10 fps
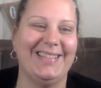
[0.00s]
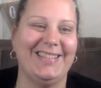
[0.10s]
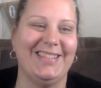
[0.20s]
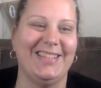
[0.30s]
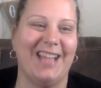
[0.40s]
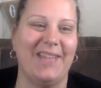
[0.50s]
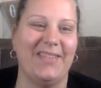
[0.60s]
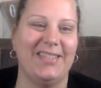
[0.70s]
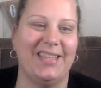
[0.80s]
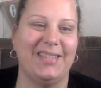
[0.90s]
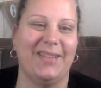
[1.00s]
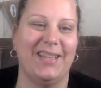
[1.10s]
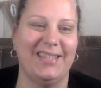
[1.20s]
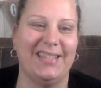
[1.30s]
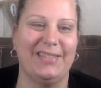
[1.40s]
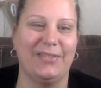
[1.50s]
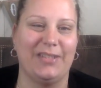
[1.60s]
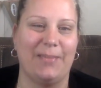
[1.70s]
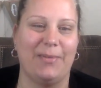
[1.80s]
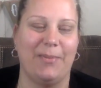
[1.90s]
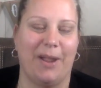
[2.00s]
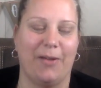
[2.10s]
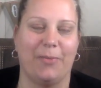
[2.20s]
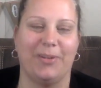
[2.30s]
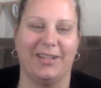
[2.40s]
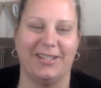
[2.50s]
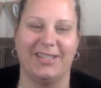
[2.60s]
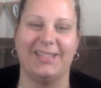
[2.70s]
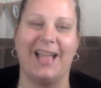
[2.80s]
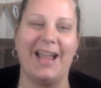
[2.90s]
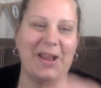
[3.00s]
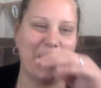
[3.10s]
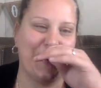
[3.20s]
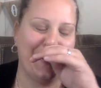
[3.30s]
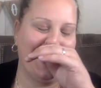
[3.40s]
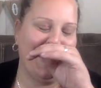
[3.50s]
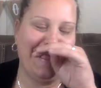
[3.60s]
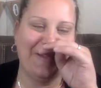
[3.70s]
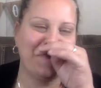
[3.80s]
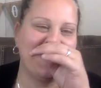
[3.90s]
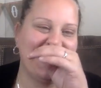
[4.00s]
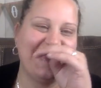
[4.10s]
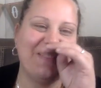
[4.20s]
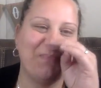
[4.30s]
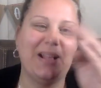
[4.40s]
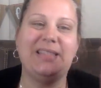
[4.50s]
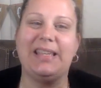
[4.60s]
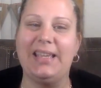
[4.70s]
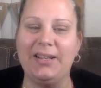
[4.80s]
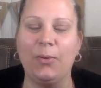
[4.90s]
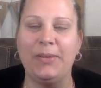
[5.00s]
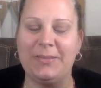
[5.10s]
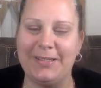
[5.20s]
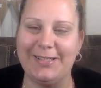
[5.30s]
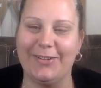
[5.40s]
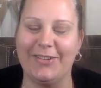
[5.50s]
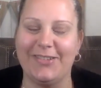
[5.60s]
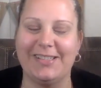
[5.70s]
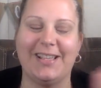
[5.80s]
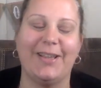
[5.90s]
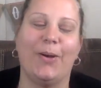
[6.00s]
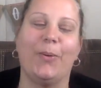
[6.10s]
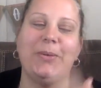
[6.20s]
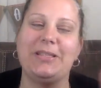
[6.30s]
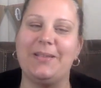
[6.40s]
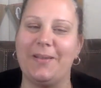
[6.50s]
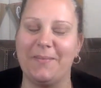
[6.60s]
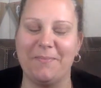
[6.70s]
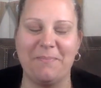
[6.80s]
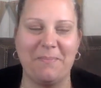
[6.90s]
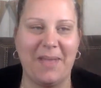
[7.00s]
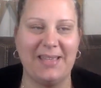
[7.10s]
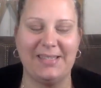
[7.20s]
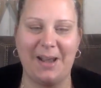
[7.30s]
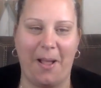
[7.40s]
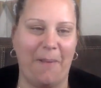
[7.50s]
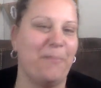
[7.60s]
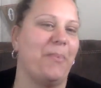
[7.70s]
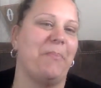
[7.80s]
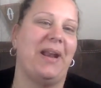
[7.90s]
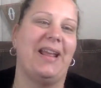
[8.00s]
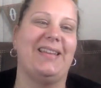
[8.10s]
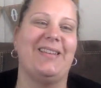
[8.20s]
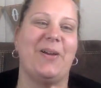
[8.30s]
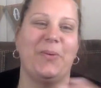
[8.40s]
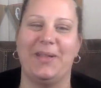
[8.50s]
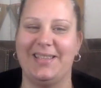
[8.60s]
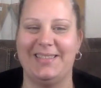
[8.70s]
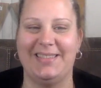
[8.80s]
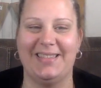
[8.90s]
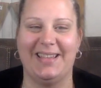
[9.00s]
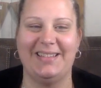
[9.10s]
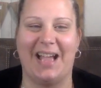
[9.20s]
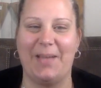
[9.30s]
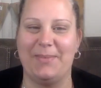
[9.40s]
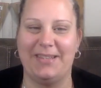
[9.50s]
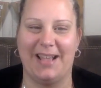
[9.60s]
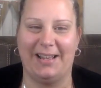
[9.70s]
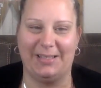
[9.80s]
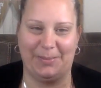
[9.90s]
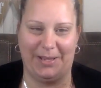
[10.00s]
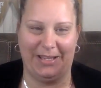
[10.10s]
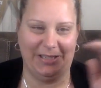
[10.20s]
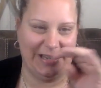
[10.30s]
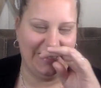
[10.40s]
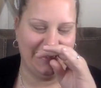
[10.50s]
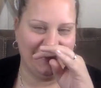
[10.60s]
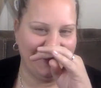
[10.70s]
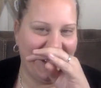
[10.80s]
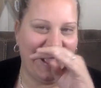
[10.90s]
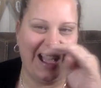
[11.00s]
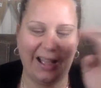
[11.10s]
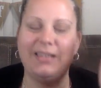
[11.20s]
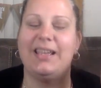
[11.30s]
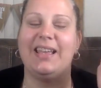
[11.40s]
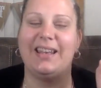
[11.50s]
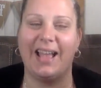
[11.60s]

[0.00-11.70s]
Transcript: Diamond says mine stands for Diamond Power Productions. I know, but Dan always makes fun of me because I always mess it up. But I know it's Diamond Dallas Page. I do, Dan.